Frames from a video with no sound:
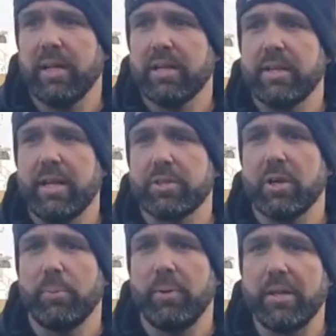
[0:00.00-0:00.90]
like you said, as
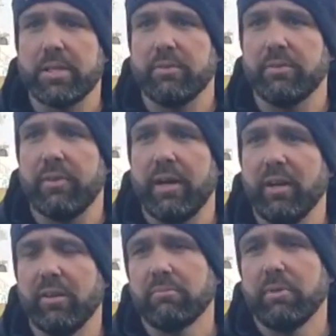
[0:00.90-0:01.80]
comprehensive as that.
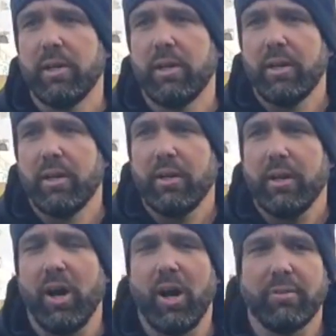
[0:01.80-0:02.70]
And
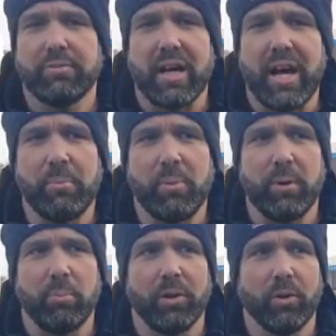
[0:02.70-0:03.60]
at half time, it
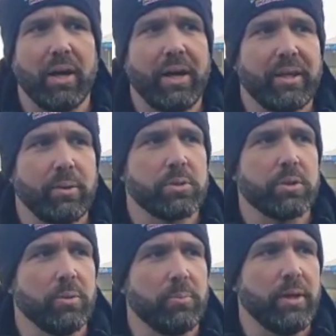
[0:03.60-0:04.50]
probably looked like it
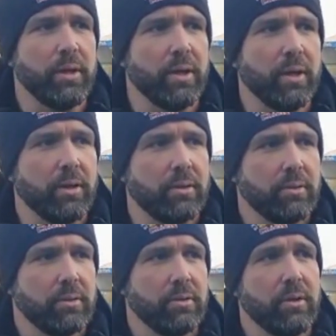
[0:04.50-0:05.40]
was going
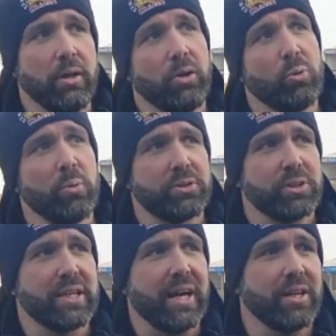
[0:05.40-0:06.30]
to be almost
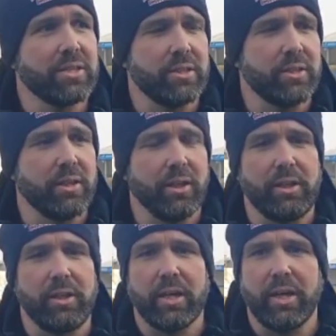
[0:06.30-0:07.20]
as tight as the
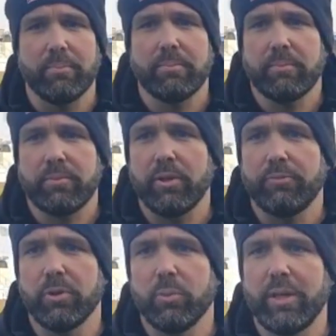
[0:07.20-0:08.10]
league game 3 or
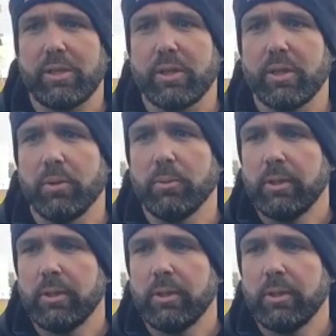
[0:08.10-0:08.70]
4 weeks ago.